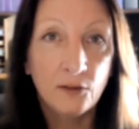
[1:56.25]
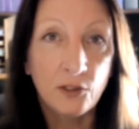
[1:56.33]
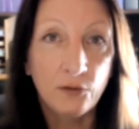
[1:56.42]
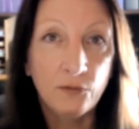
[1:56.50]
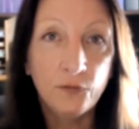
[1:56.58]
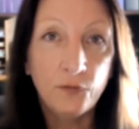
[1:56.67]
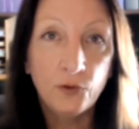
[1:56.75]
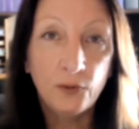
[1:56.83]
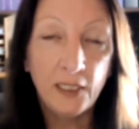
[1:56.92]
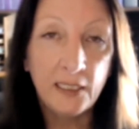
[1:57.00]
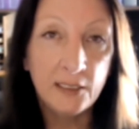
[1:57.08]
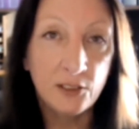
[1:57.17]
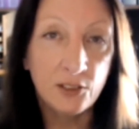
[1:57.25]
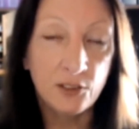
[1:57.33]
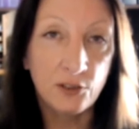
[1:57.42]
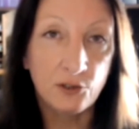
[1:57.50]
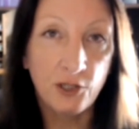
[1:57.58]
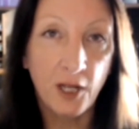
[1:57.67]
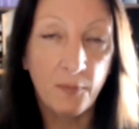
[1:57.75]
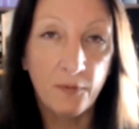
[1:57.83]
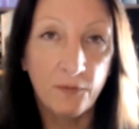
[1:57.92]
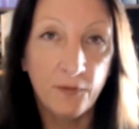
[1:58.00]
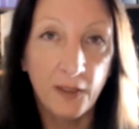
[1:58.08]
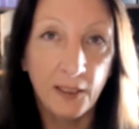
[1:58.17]
Don't fall into the trap
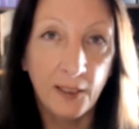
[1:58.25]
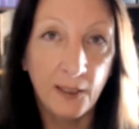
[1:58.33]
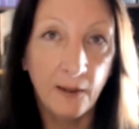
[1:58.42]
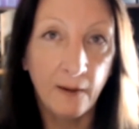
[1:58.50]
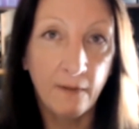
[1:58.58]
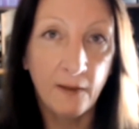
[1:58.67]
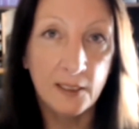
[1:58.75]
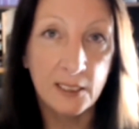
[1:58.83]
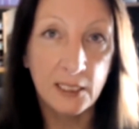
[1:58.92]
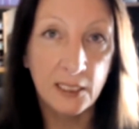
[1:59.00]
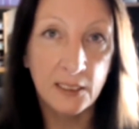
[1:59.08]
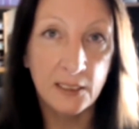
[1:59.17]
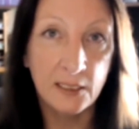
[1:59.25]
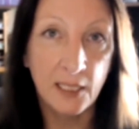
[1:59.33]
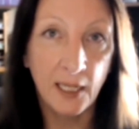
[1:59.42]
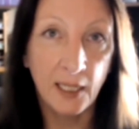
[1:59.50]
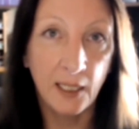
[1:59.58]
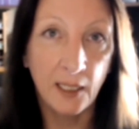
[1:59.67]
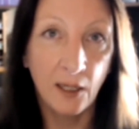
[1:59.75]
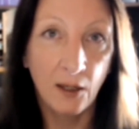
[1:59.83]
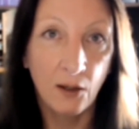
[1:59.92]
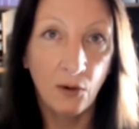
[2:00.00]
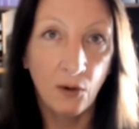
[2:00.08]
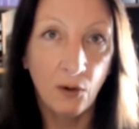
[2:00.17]
of thinking this is a
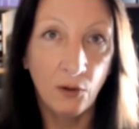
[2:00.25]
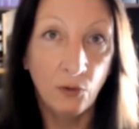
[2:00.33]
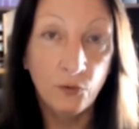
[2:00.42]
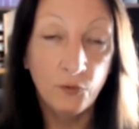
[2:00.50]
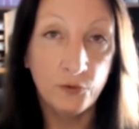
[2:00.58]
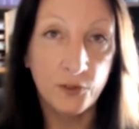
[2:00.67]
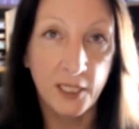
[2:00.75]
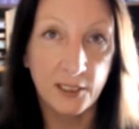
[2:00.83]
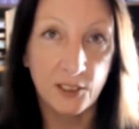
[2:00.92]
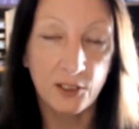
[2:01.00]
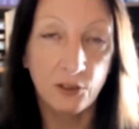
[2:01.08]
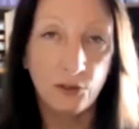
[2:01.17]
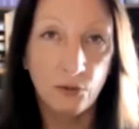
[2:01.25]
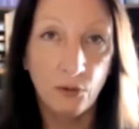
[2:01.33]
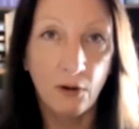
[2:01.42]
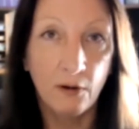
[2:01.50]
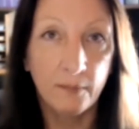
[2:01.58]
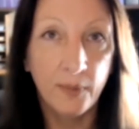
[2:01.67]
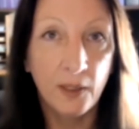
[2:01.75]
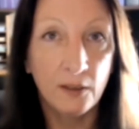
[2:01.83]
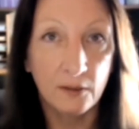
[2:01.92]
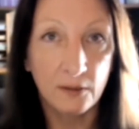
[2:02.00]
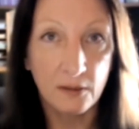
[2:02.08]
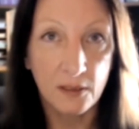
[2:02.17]
an awful test that you can't
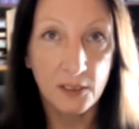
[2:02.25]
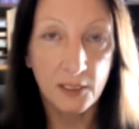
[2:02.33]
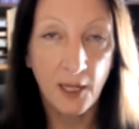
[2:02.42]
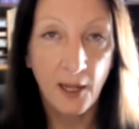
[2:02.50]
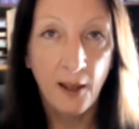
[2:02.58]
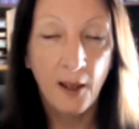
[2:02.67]
pass